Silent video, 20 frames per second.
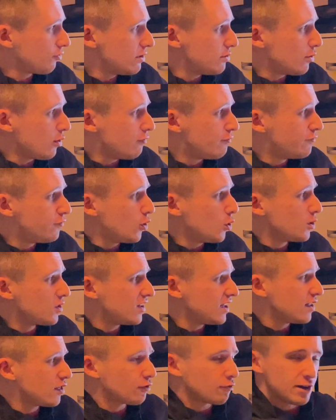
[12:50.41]
We've got
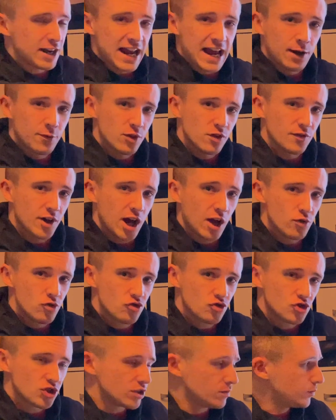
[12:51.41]
43 out of
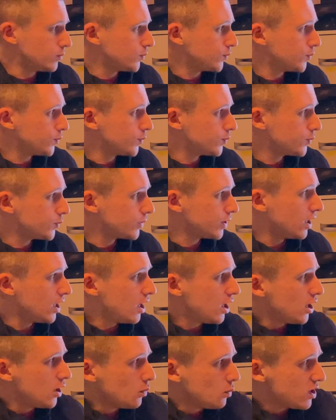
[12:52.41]
100,
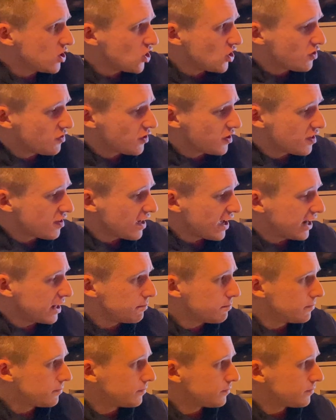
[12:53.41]
which is the same